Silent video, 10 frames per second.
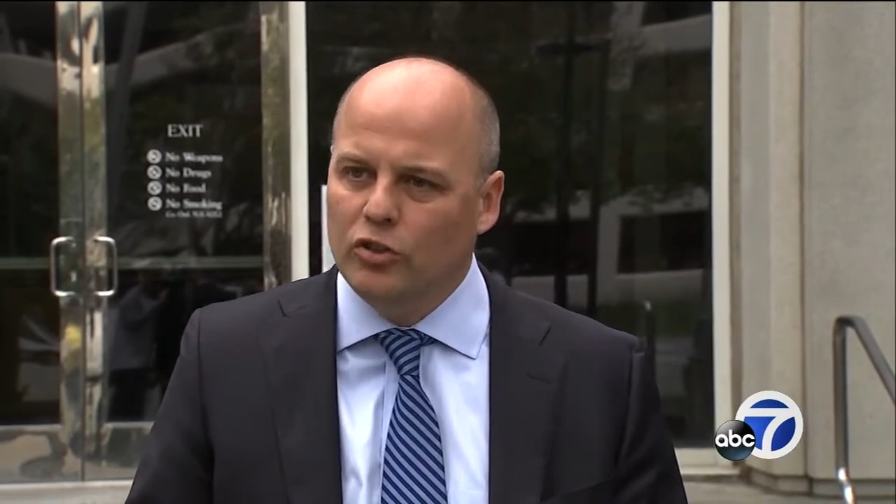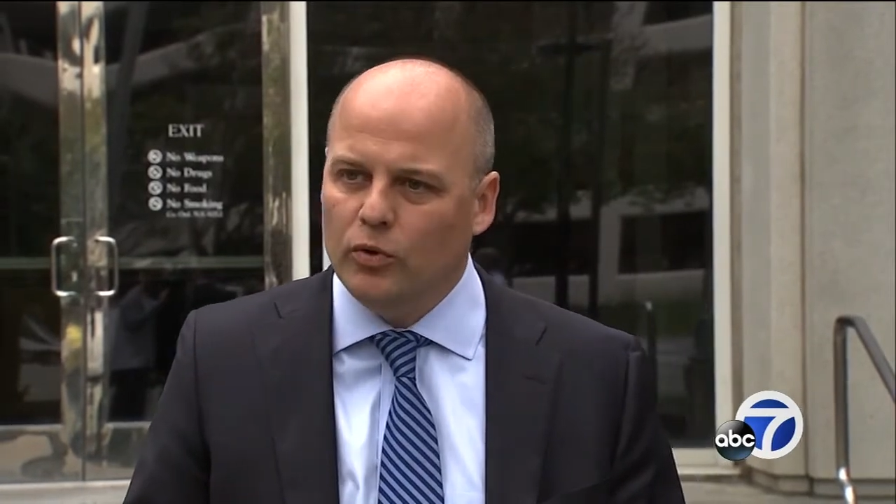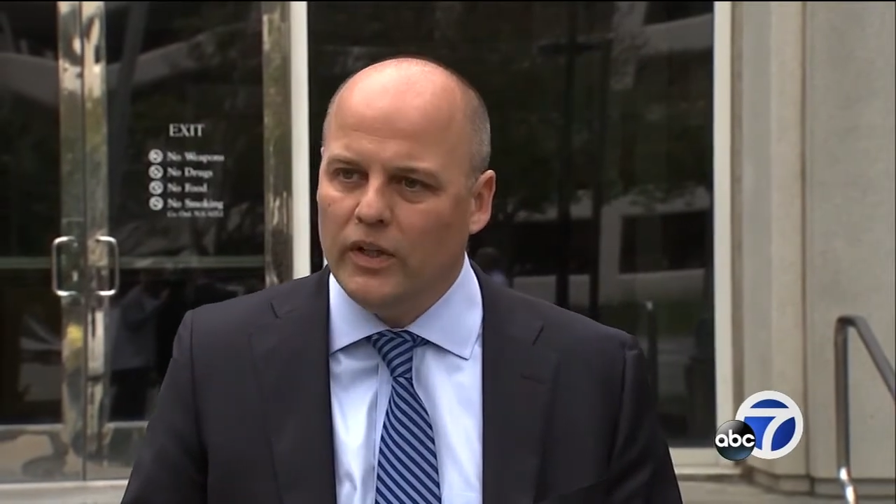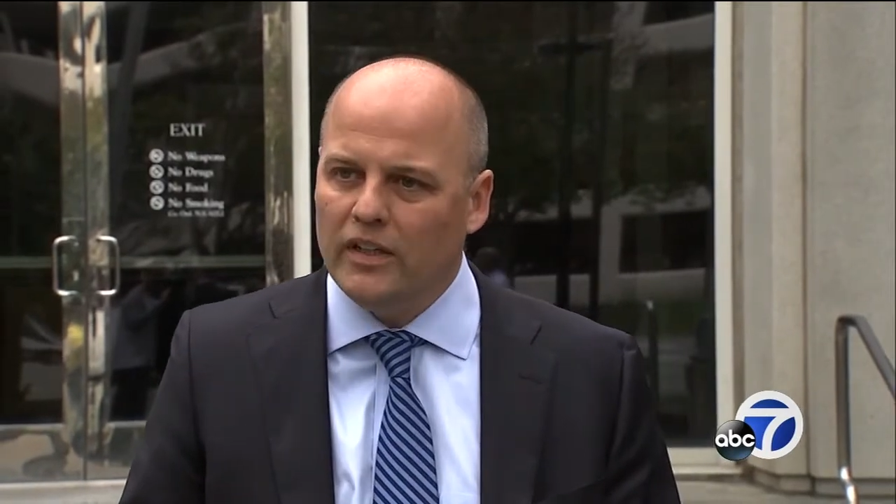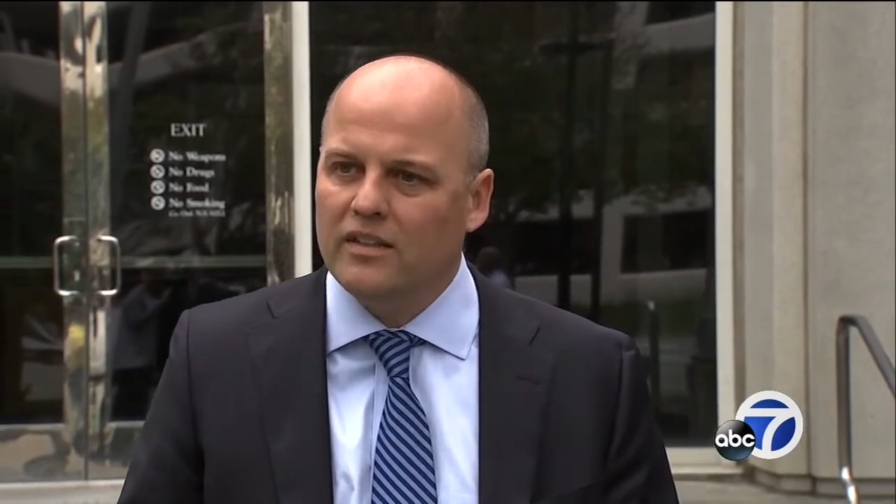
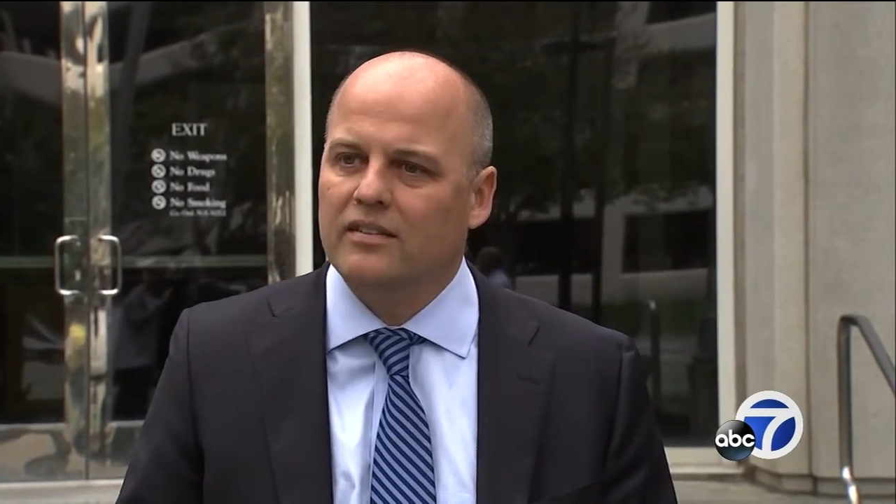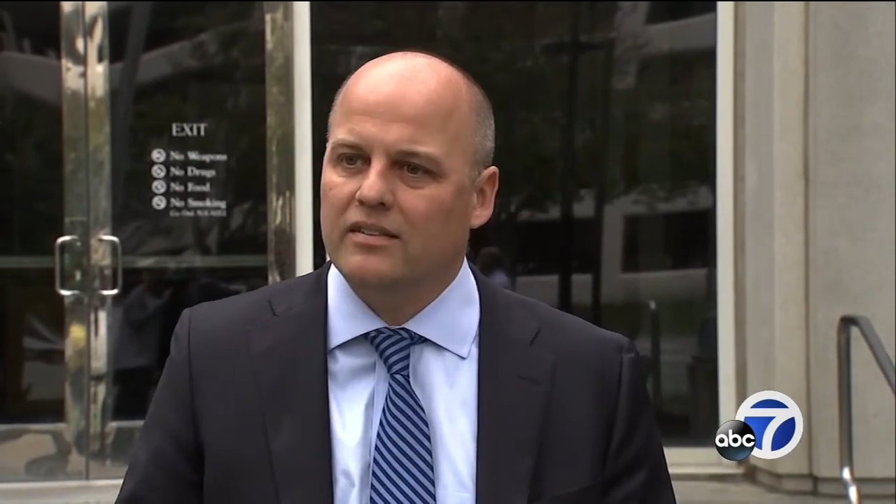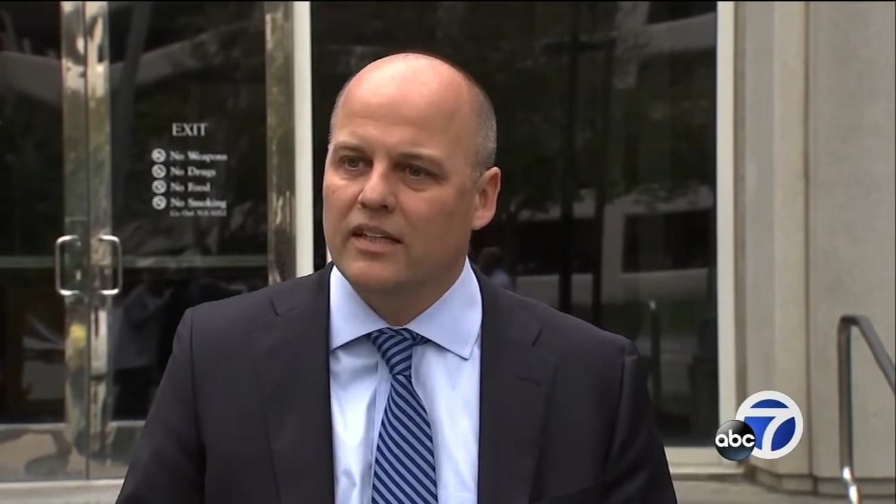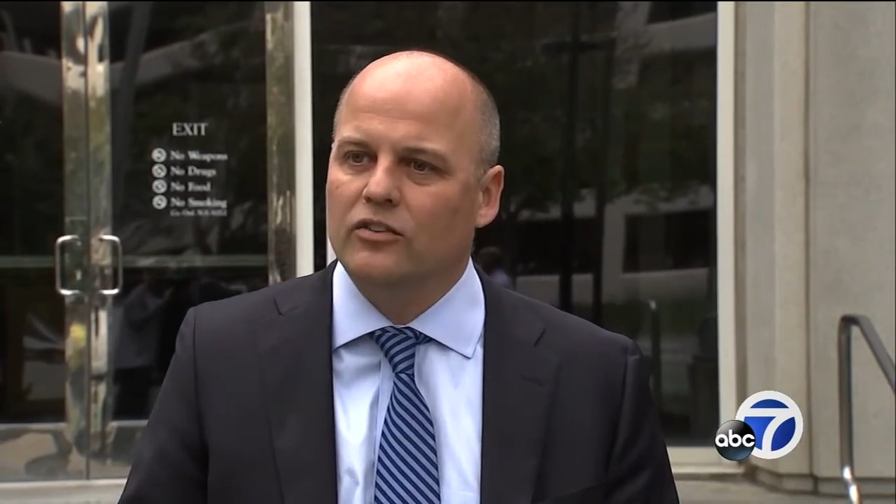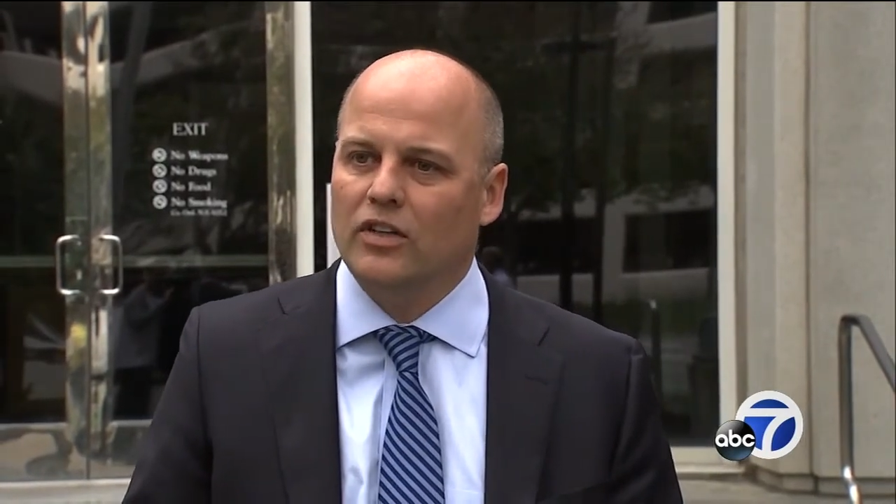duty to
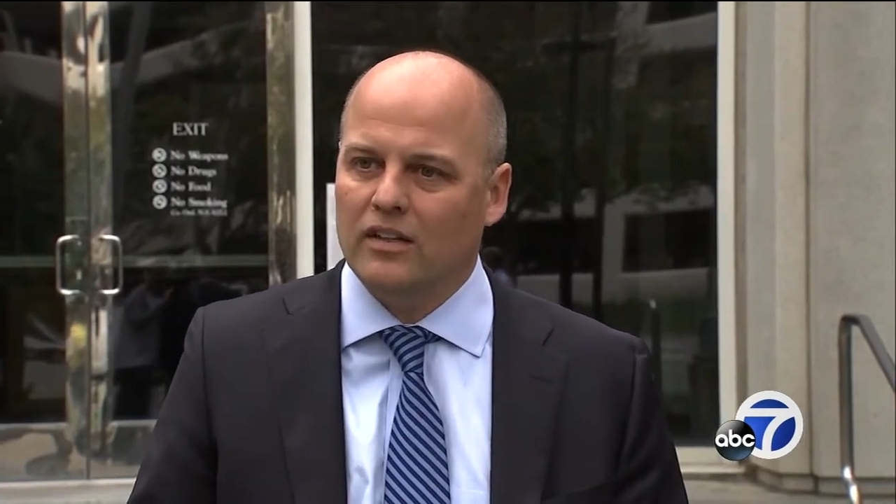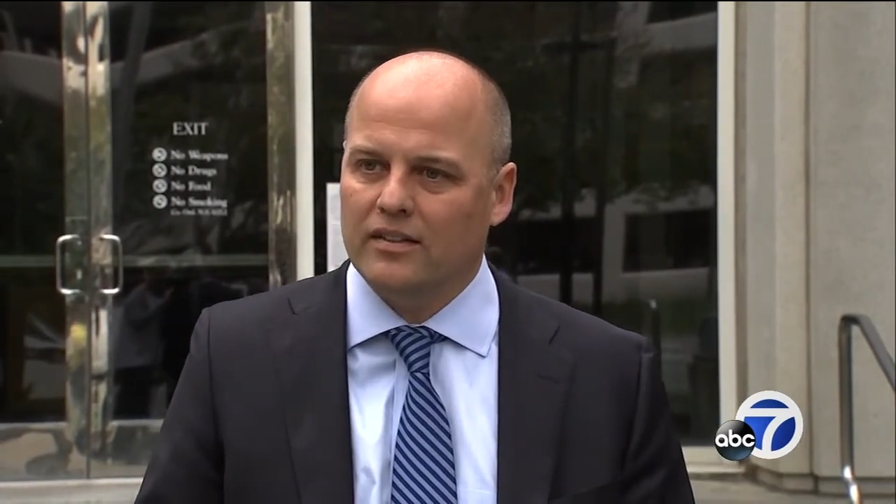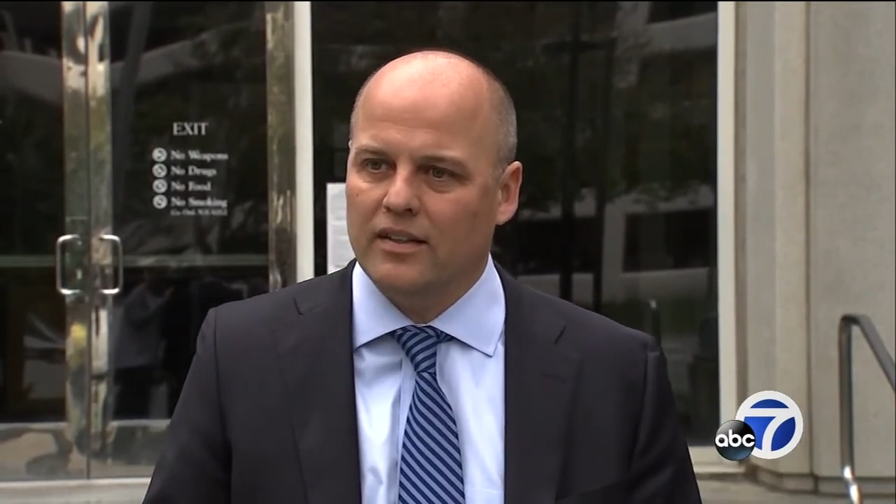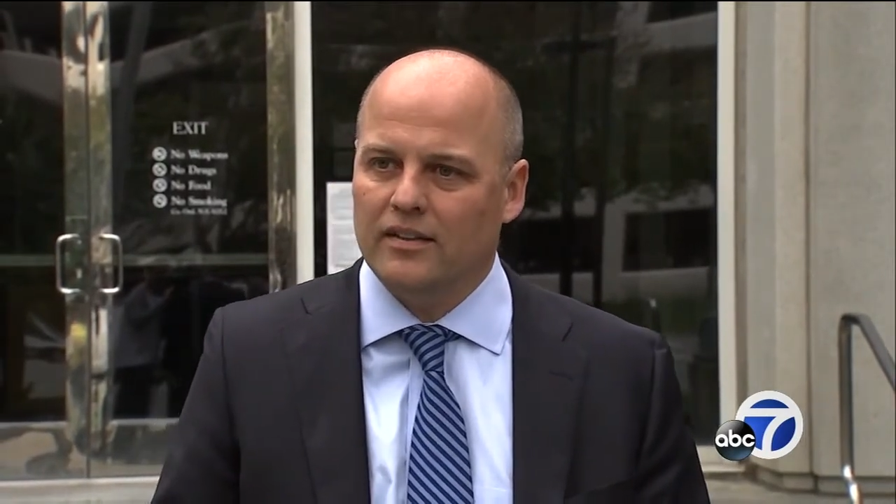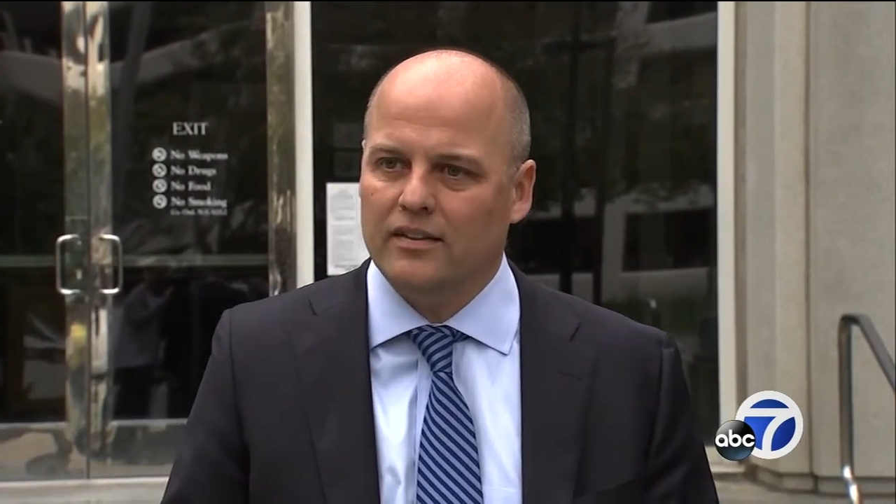seek
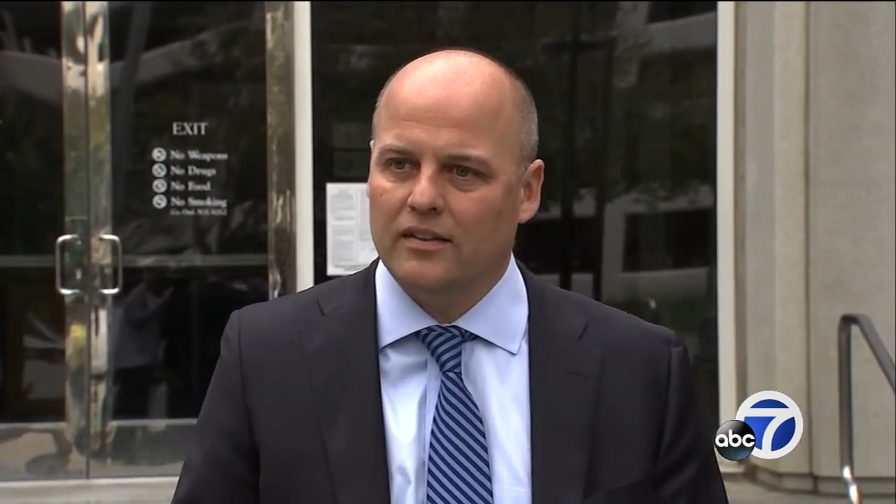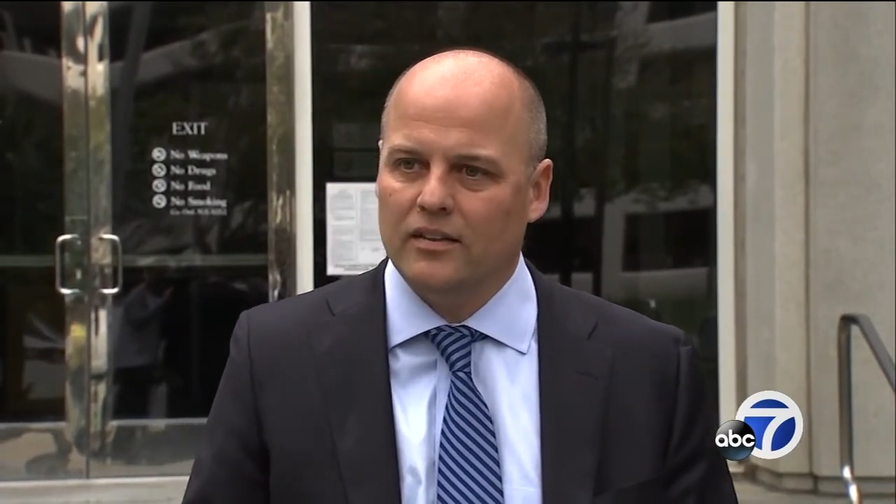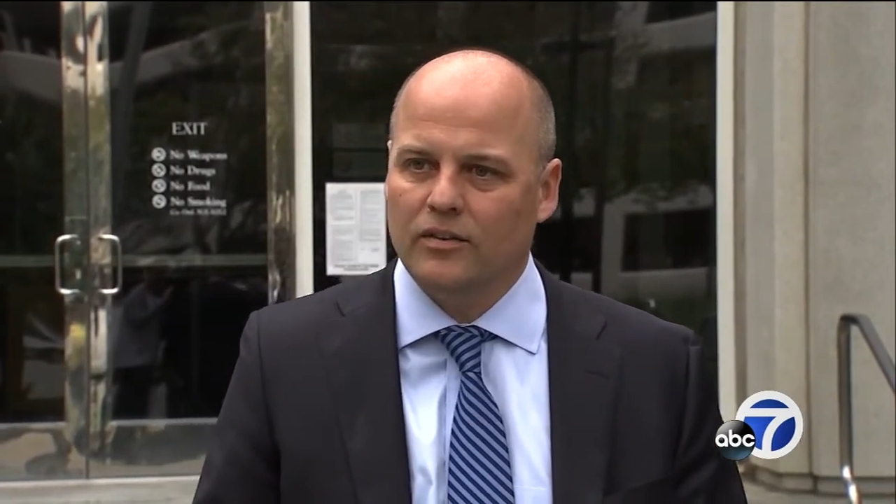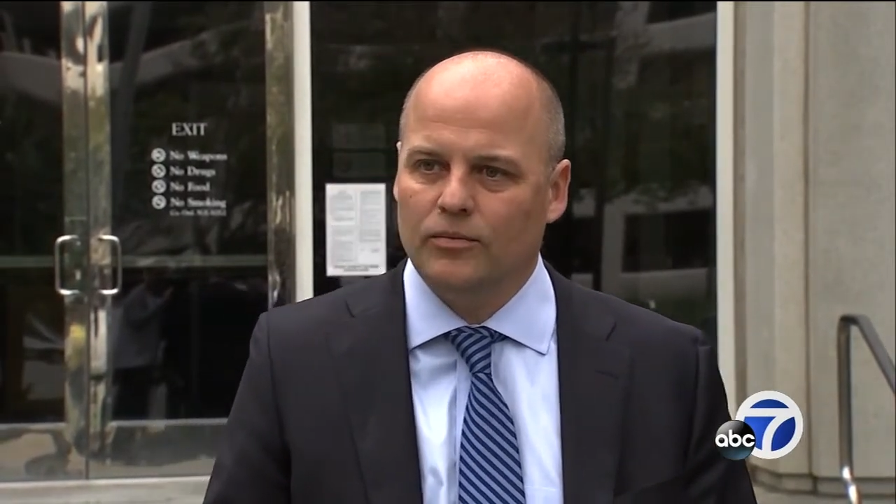justice.